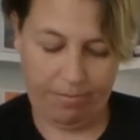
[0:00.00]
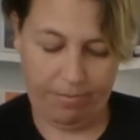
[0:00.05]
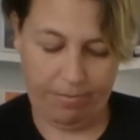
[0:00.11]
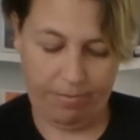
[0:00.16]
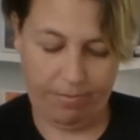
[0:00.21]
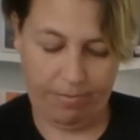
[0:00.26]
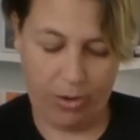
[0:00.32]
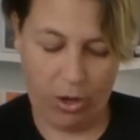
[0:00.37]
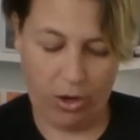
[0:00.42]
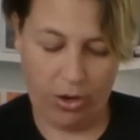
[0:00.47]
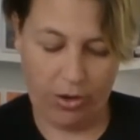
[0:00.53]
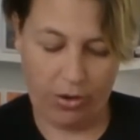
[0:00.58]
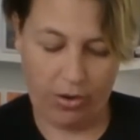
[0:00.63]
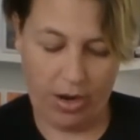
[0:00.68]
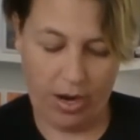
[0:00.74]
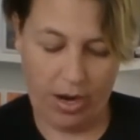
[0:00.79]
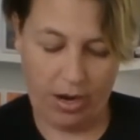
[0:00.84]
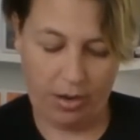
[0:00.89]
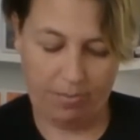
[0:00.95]

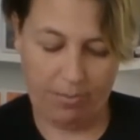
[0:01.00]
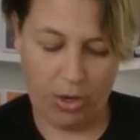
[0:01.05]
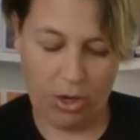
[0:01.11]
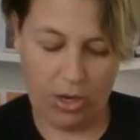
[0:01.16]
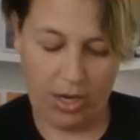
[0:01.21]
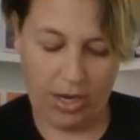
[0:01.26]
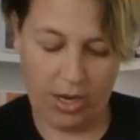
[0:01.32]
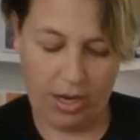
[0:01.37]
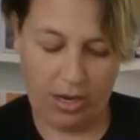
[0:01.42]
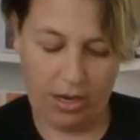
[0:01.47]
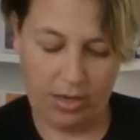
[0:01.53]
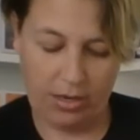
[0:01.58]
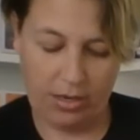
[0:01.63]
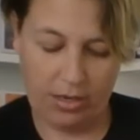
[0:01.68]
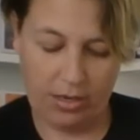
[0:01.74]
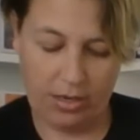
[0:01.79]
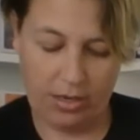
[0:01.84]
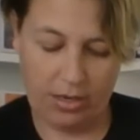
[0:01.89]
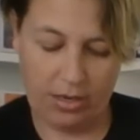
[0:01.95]
Bodegaard,
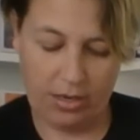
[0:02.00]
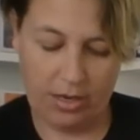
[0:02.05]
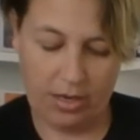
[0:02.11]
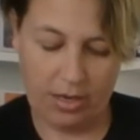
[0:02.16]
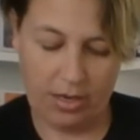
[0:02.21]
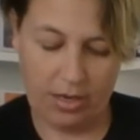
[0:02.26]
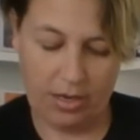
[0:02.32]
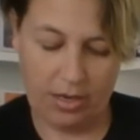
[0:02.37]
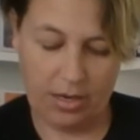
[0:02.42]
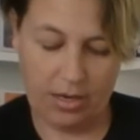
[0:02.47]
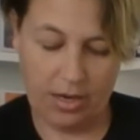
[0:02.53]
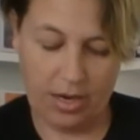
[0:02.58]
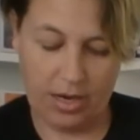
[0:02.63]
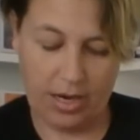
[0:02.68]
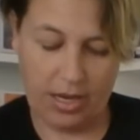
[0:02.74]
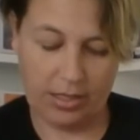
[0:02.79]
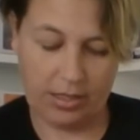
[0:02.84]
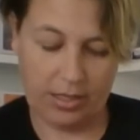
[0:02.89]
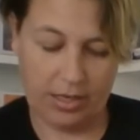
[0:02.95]
and
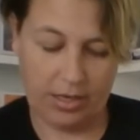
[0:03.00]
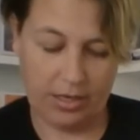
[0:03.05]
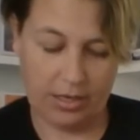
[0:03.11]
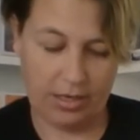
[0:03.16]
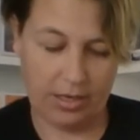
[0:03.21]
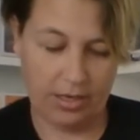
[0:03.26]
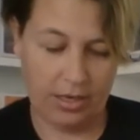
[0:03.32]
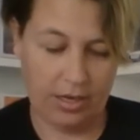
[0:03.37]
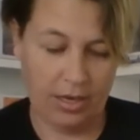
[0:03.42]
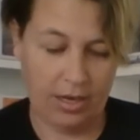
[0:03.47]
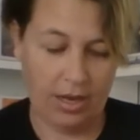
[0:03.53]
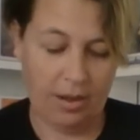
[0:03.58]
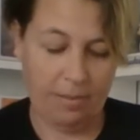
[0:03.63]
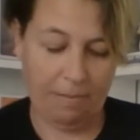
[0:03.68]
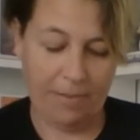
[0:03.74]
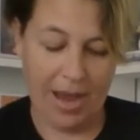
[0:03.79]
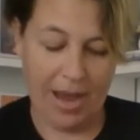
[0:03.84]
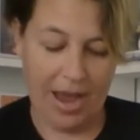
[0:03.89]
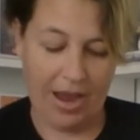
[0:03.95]
that's it.
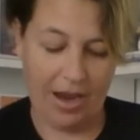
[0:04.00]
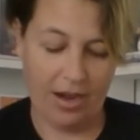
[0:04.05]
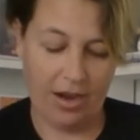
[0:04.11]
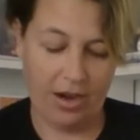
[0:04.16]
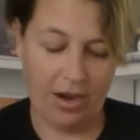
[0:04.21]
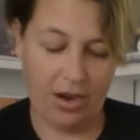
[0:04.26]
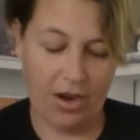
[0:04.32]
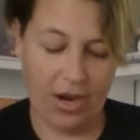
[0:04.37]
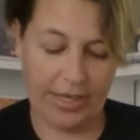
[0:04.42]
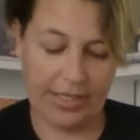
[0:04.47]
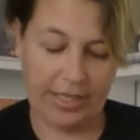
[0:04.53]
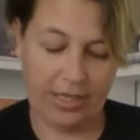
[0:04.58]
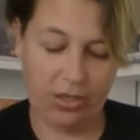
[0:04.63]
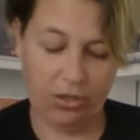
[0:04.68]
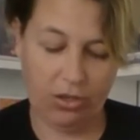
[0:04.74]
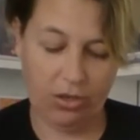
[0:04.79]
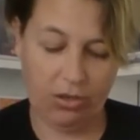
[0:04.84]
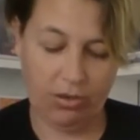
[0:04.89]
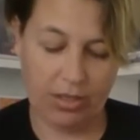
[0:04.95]
But I did
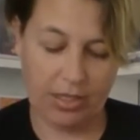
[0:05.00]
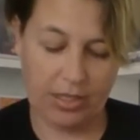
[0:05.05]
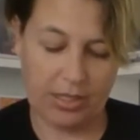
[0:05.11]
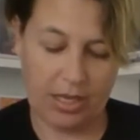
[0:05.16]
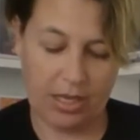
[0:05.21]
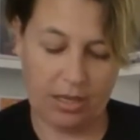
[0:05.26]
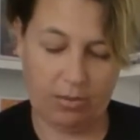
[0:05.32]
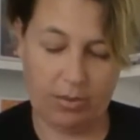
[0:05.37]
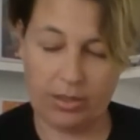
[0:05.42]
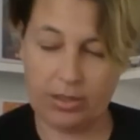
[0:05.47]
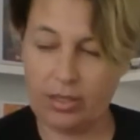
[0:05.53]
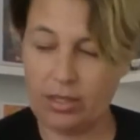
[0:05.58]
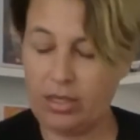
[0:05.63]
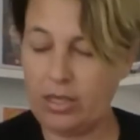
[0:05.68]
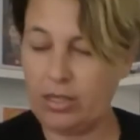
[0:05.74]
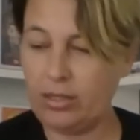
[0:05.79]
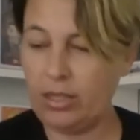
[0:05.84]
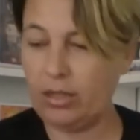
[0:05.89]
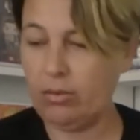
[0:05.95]
Google these other ones, and
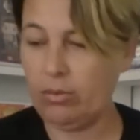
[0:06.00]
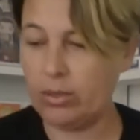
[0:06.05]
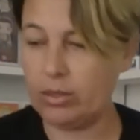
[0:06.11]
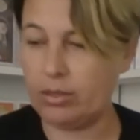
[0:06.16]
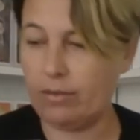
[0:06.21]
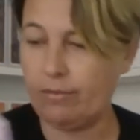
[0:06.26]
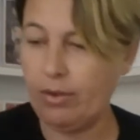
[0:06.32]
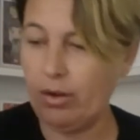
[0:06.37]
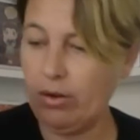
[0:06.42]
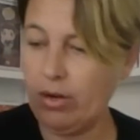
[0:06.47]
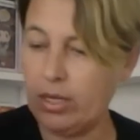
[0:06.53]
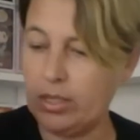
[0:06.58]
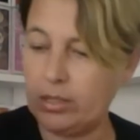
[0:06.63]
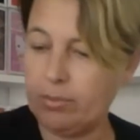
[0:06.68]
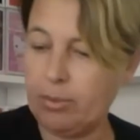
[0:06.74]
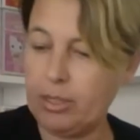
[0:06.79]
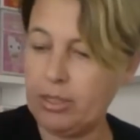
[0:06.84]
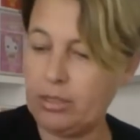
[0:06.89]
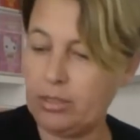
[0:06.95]
these other ones are very
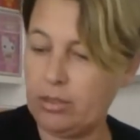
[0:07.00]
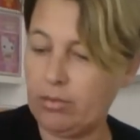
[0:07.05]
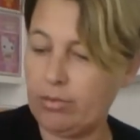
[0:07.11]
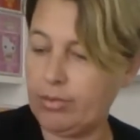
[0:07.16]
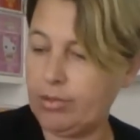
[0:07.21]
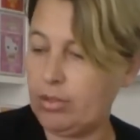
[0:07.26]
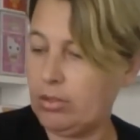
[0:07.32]
expensive.